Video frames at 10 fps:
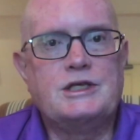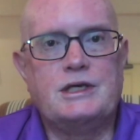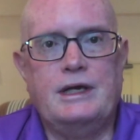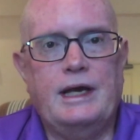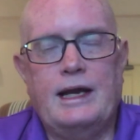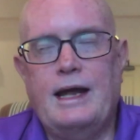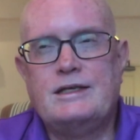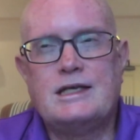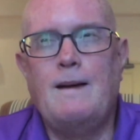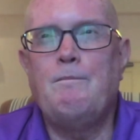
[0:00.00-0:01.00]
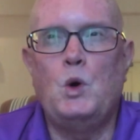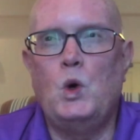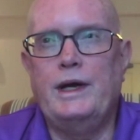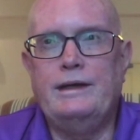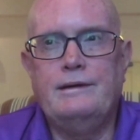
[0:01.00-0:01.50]
city, and at some
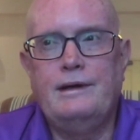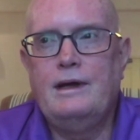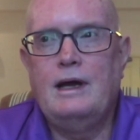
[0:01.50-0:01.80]
point,